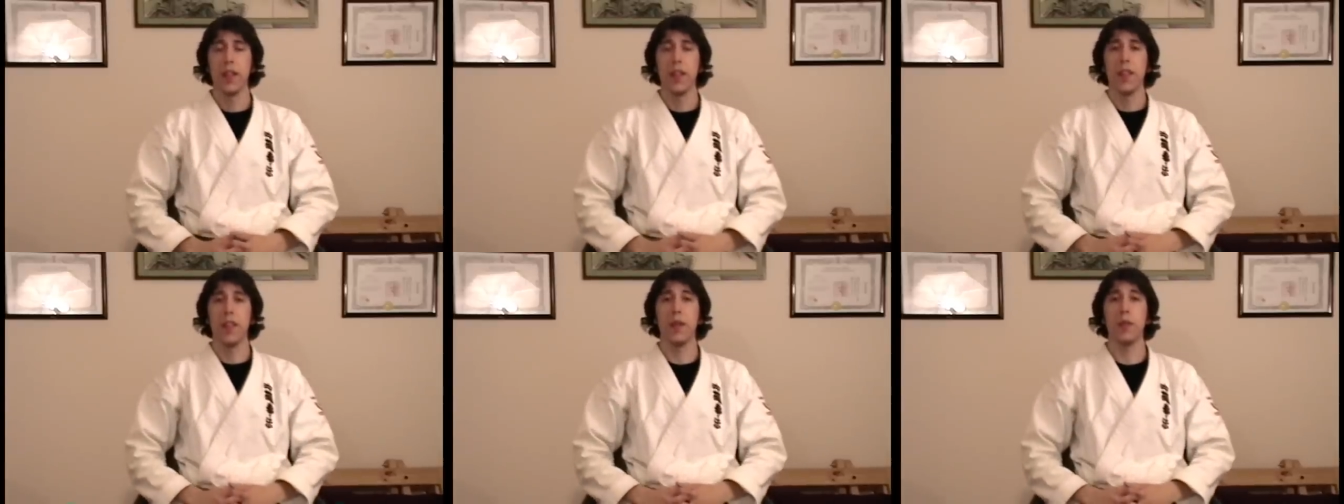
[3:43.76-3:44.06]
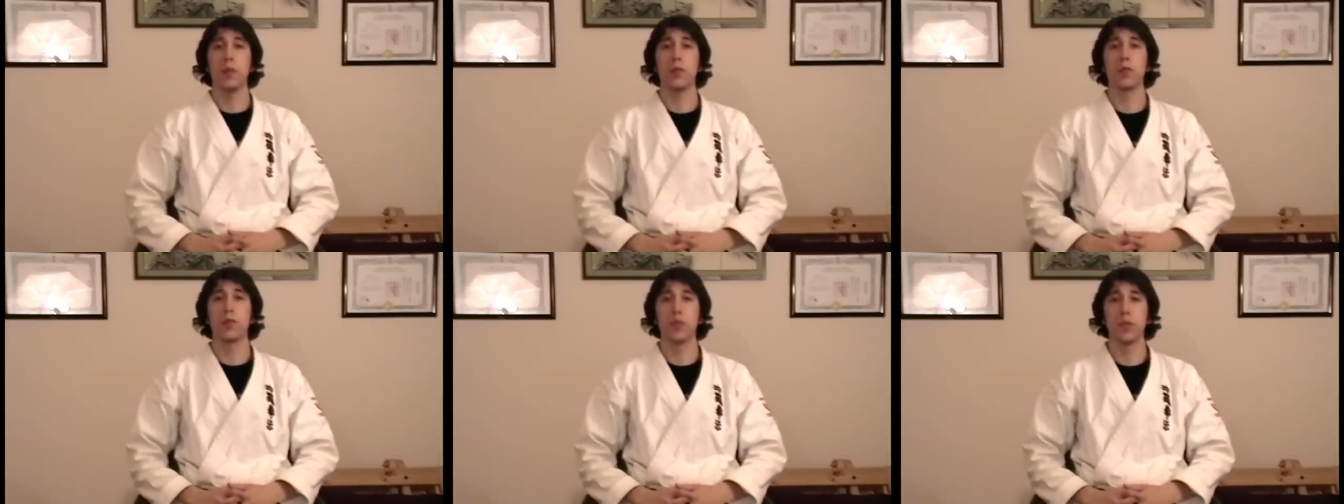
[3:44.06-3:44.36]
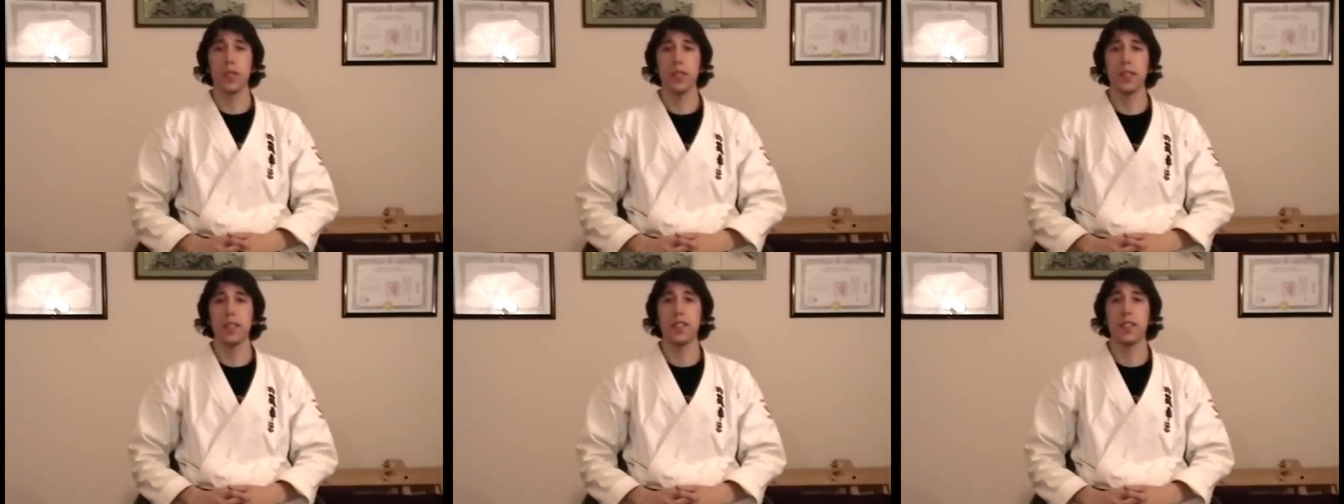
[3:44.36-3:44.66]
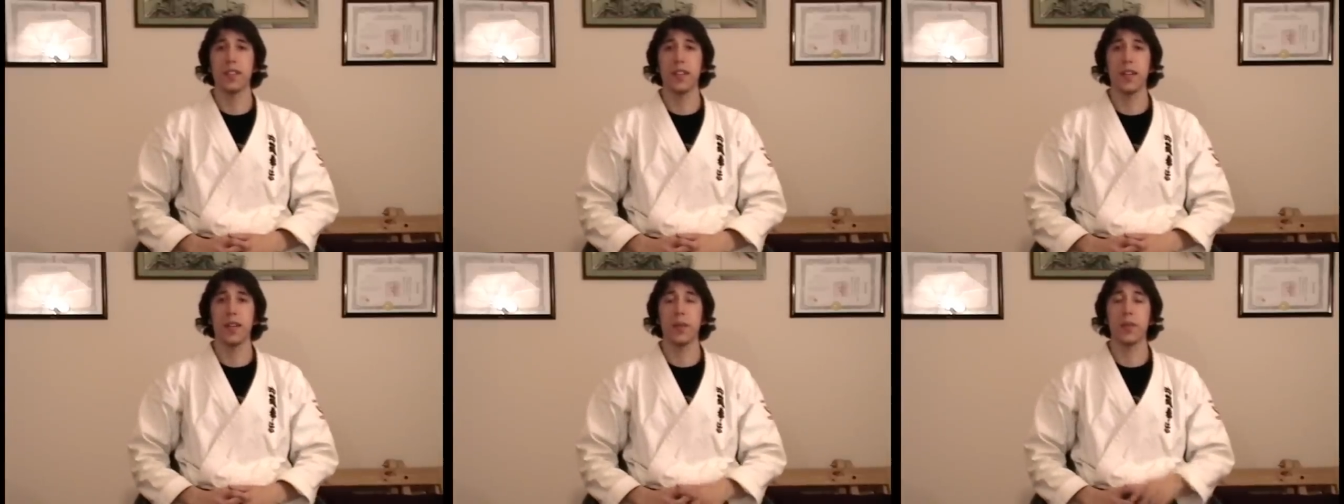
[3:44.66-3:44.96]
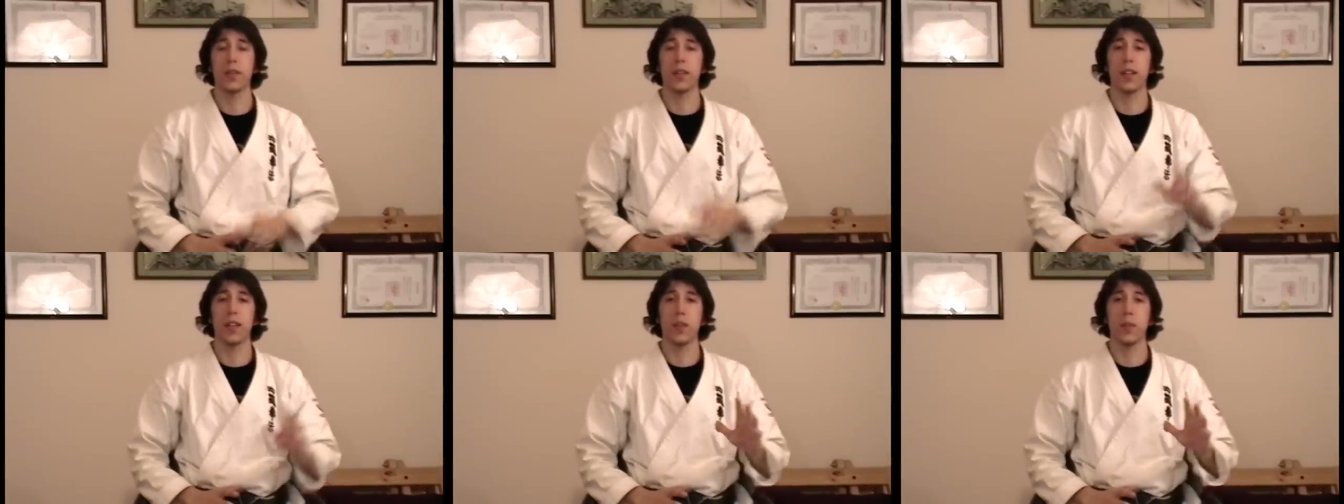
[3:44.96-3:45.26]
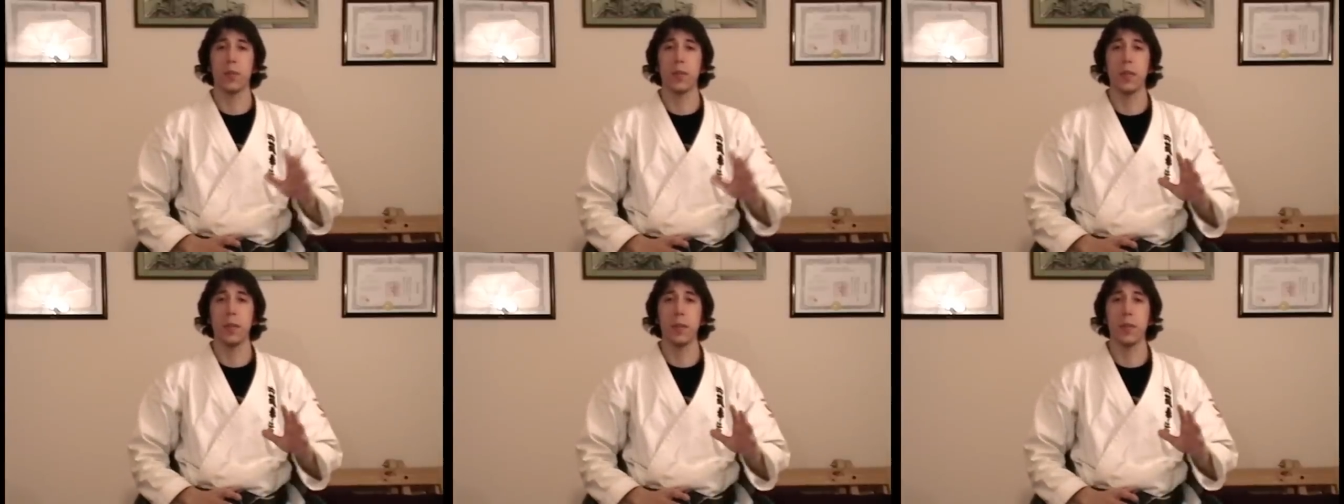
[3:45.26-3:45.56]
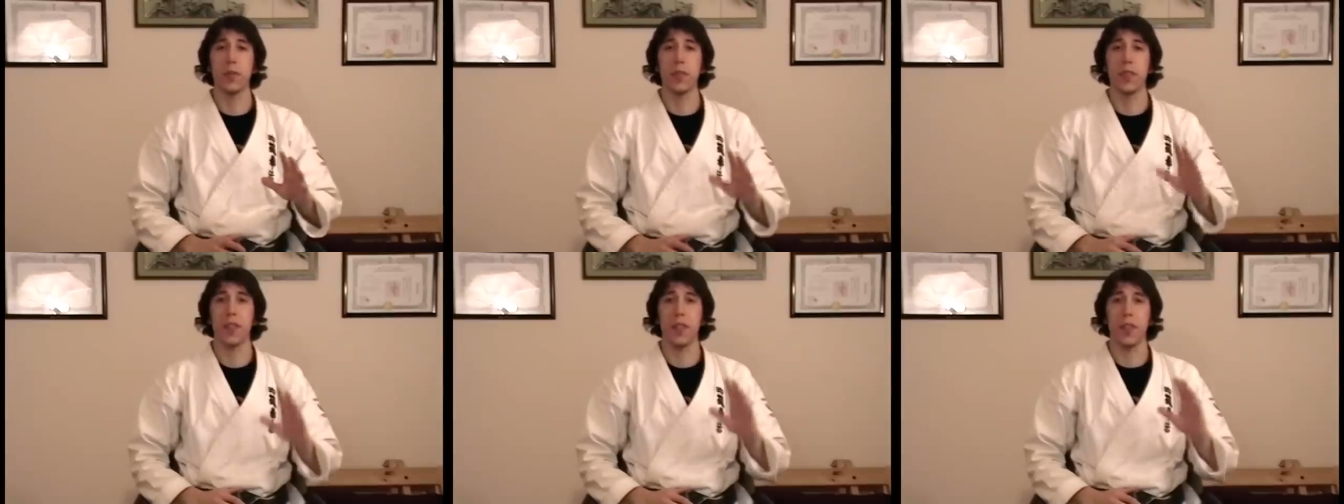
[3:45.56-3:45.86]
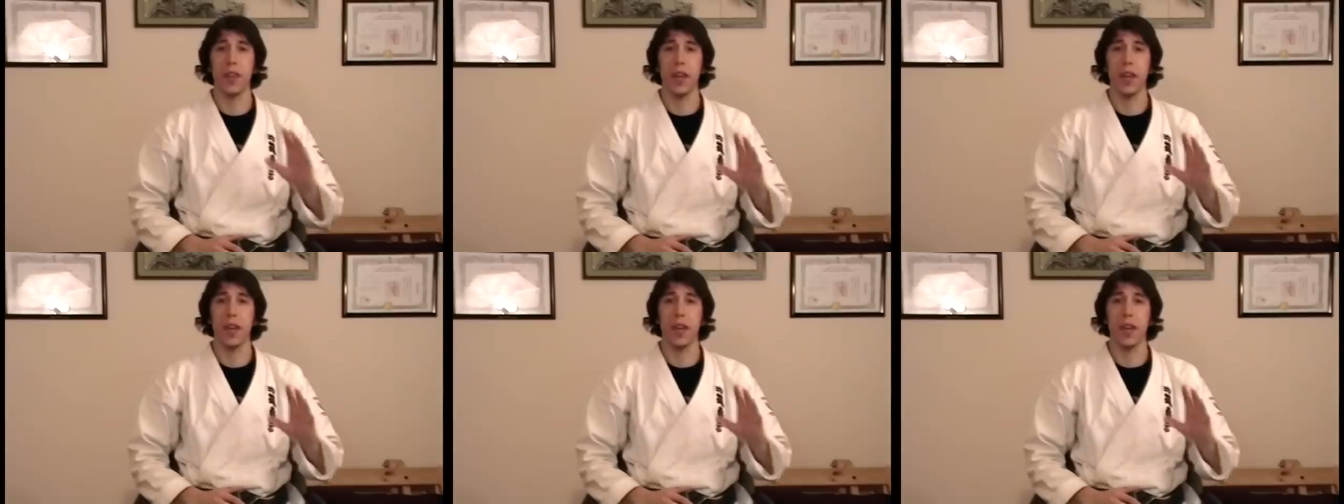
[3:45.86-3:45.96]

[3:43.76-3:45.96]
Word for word: They would really study with other people that